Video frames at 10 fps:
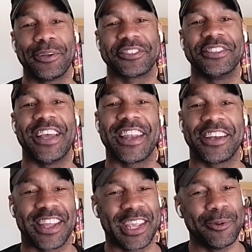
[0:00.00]
personality
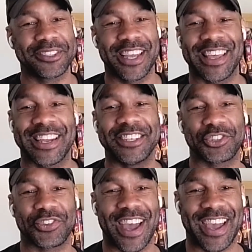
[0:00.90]
that he would take that in
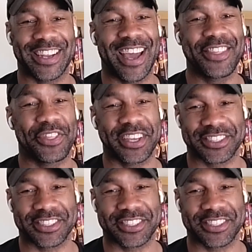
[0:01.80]
stride. I think